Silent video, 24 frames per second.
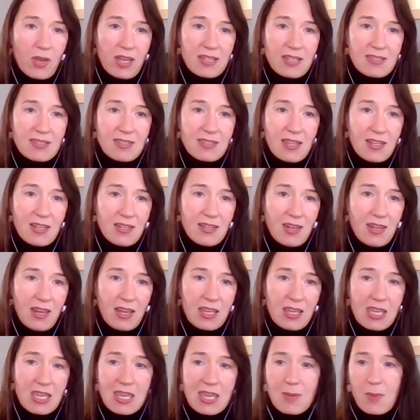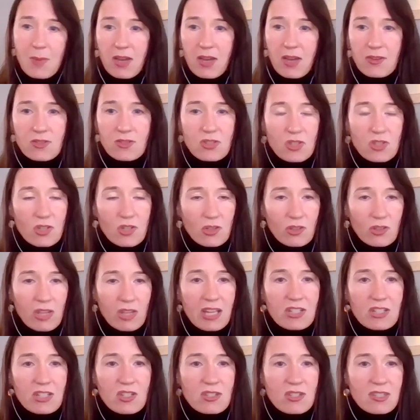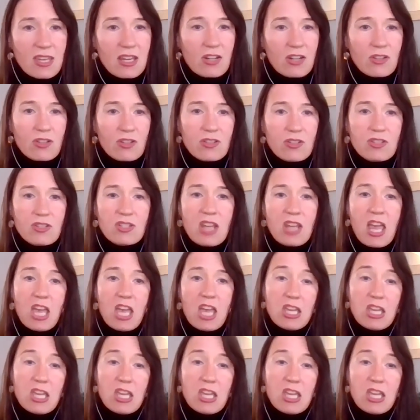as sending emails to your legislators.